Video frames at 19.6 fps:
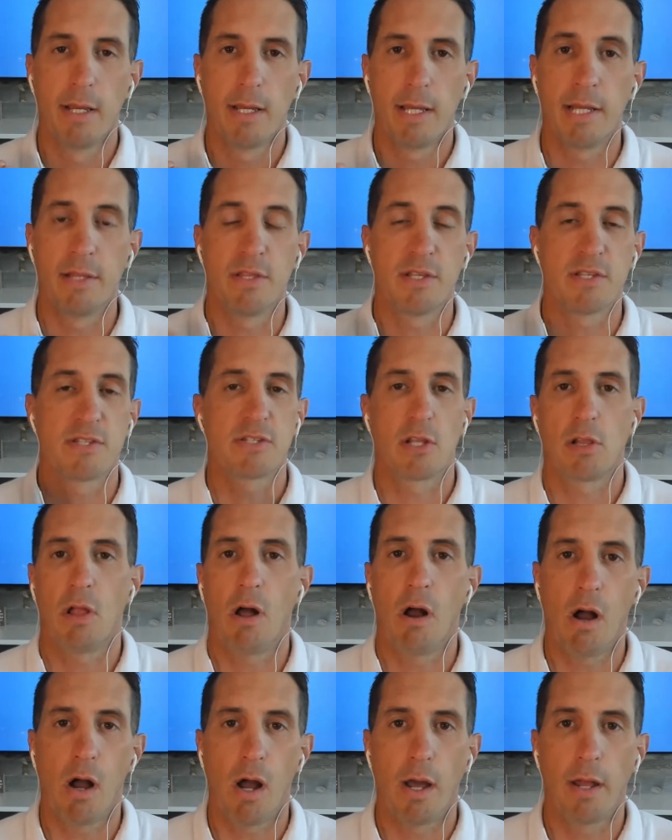in the
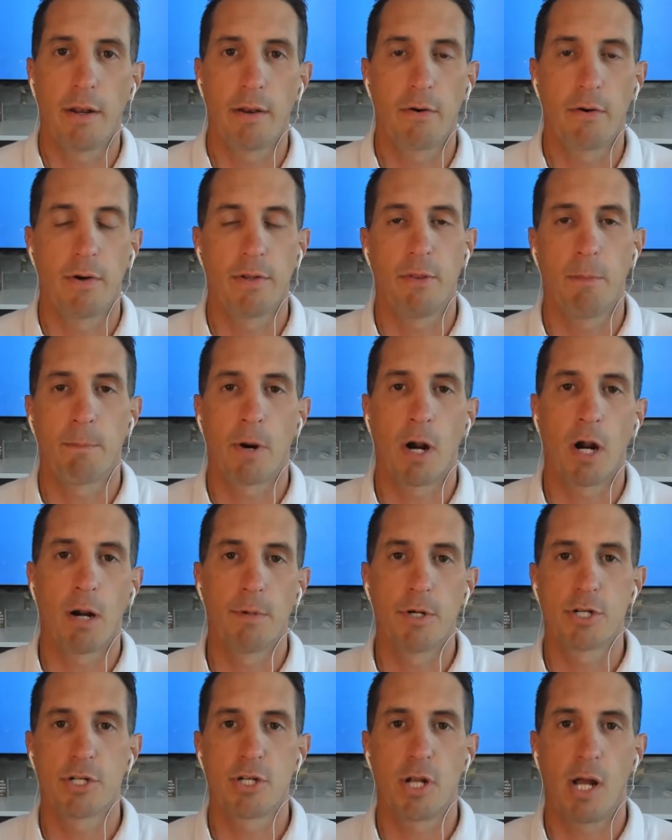salon or at the
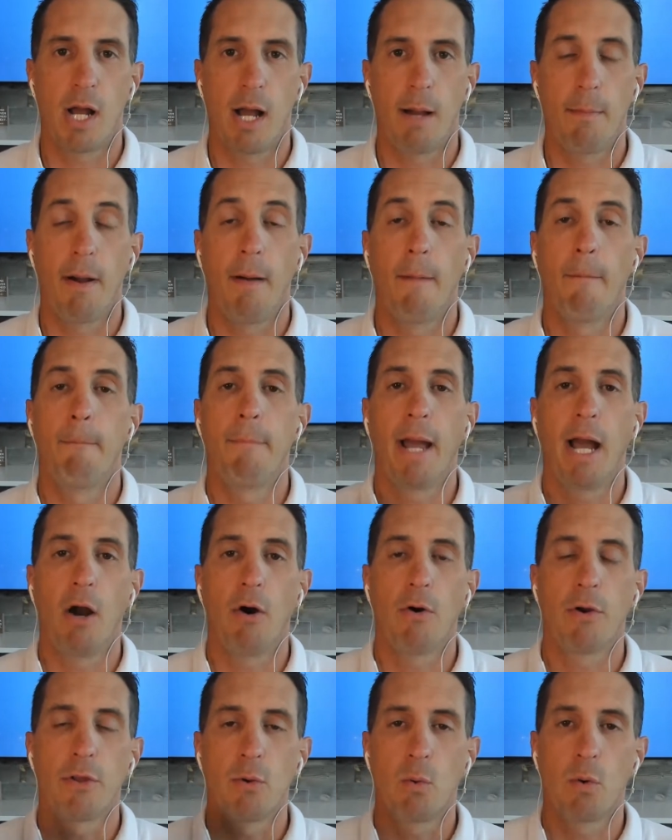barber shop
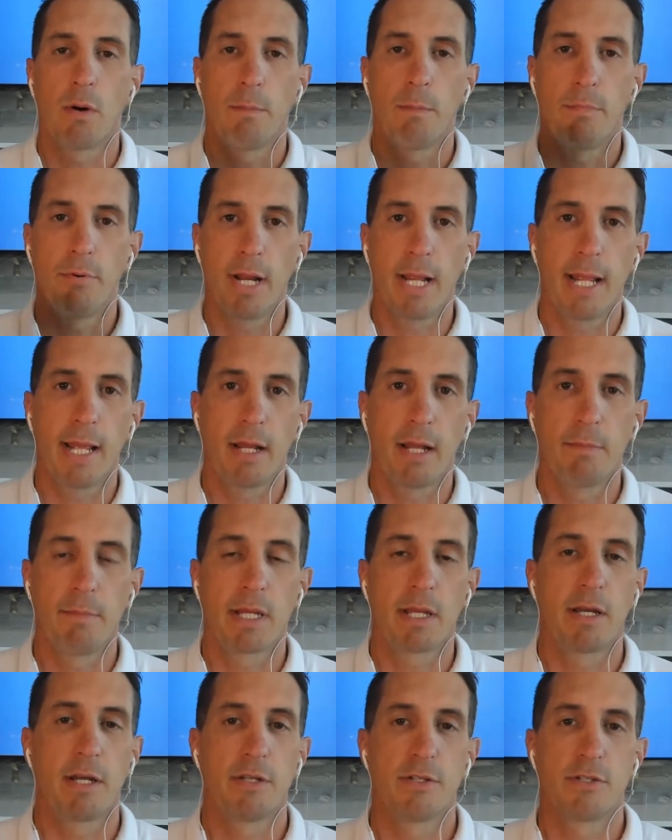about your brand
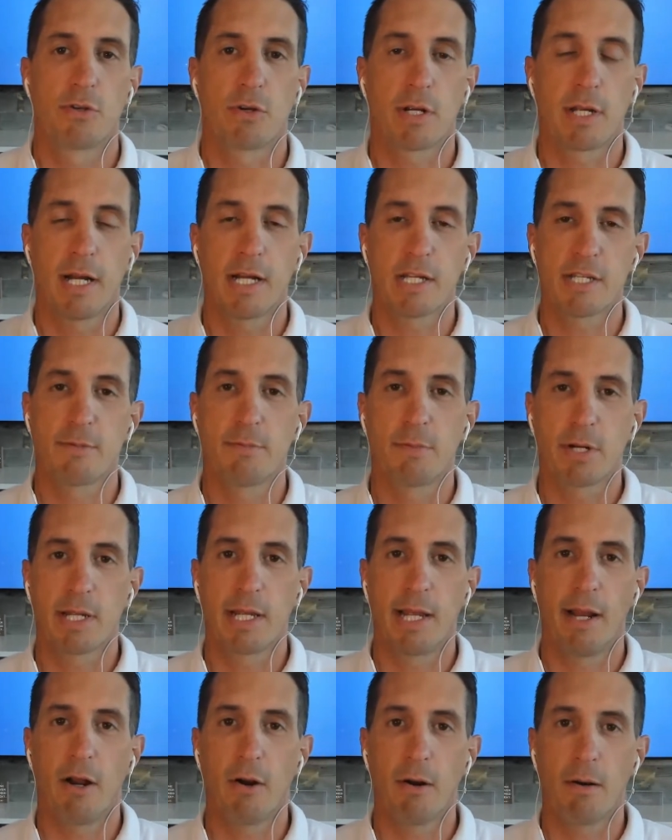because your customer
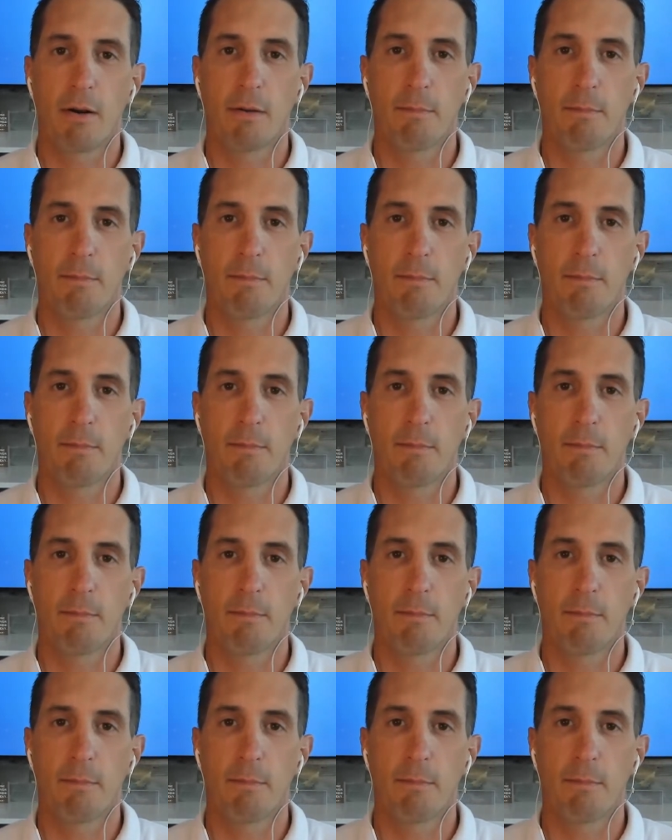care